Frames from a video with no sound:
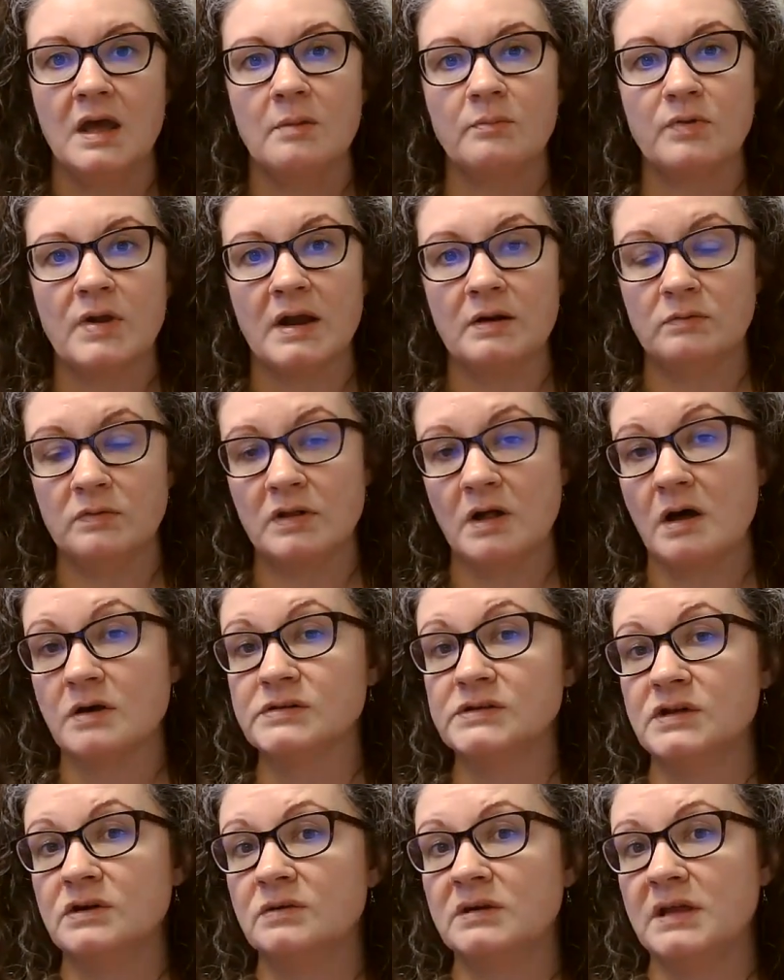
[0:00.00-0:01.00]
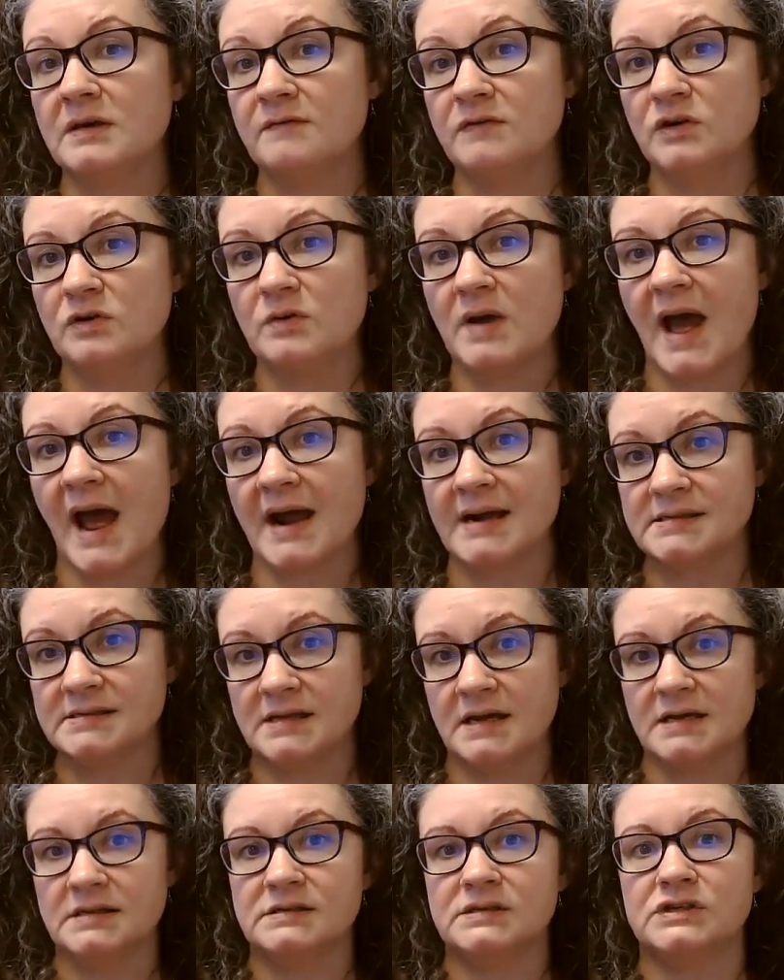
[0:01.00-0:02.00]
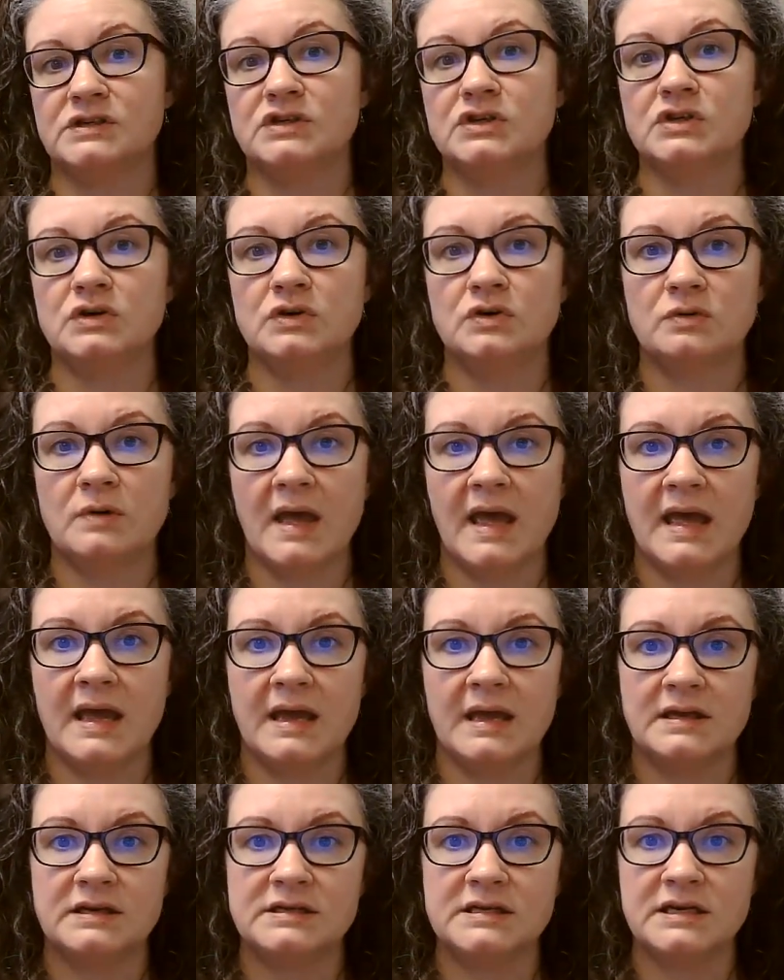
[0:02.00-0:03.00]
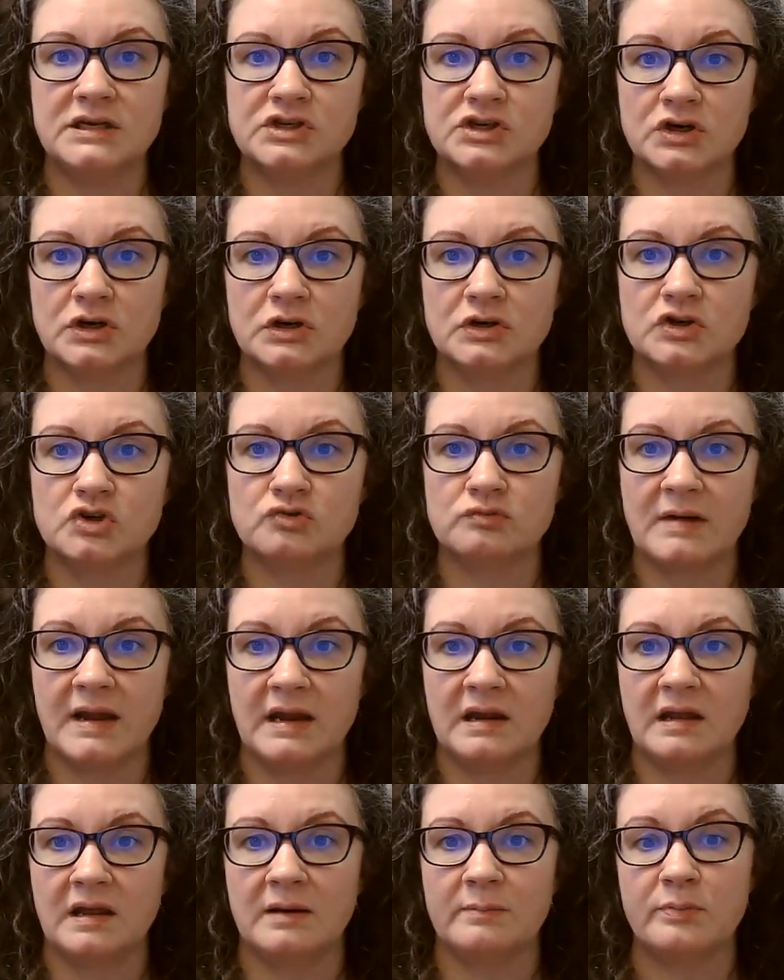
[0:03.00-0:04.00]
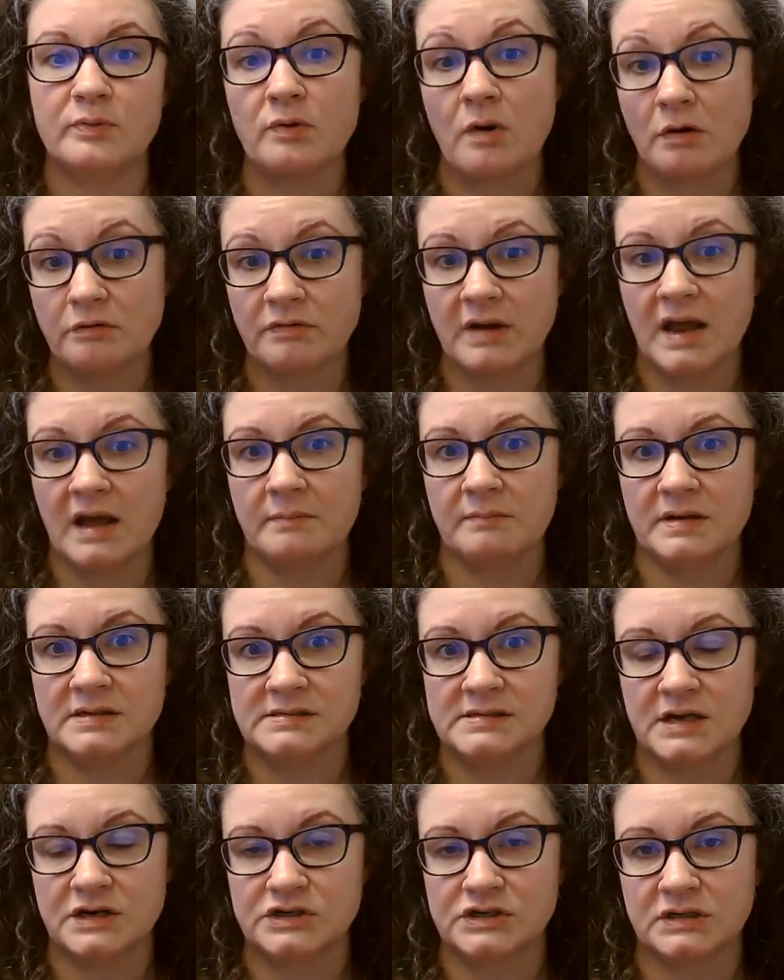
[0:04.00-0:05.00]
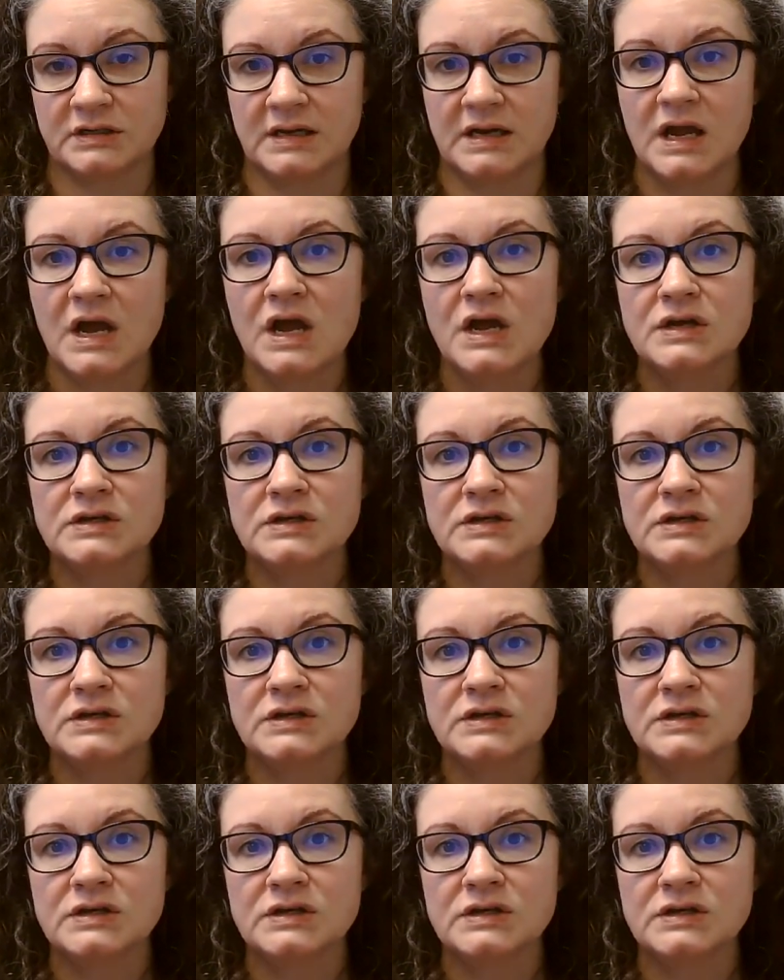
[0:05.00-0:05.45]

Pride will also give you access to a teacher training program, essentially.